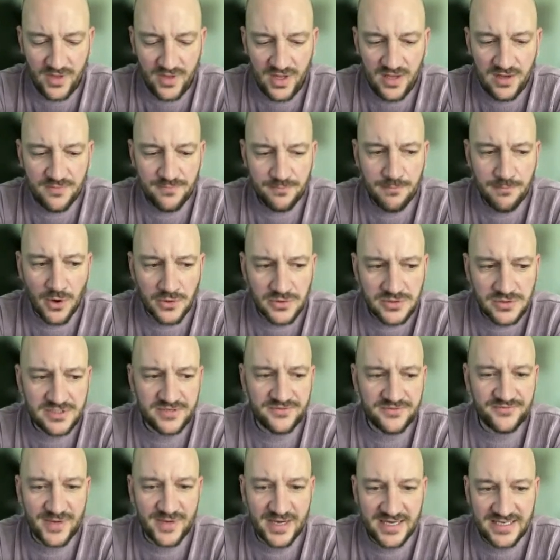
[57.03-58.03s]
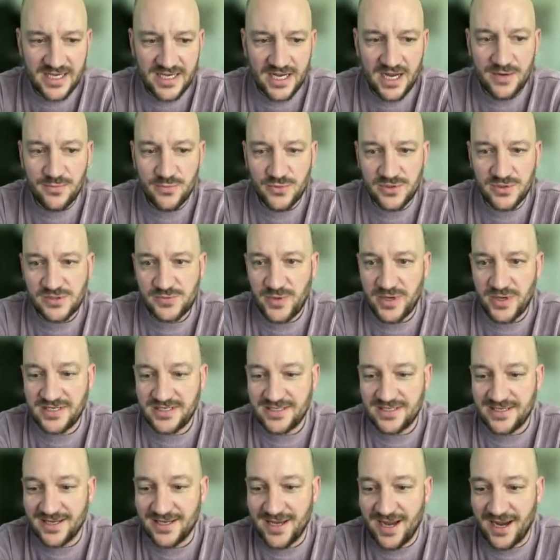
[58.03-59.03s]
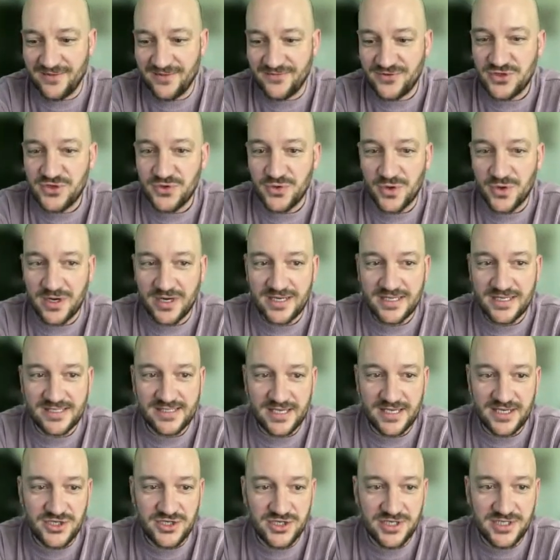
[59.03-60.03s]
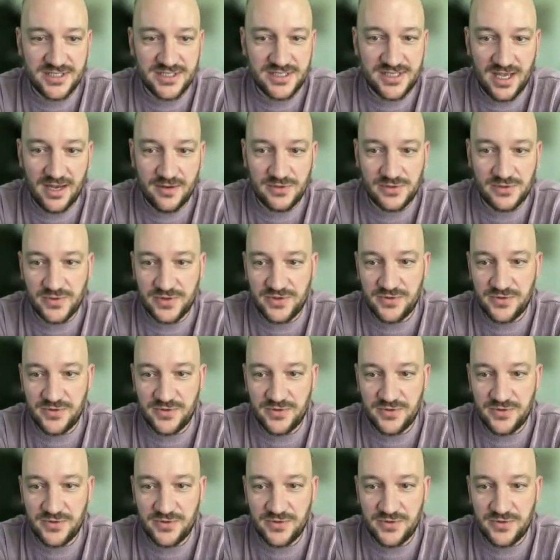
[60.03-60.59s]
Most of my time was spent in kind of 2 organizations. I was with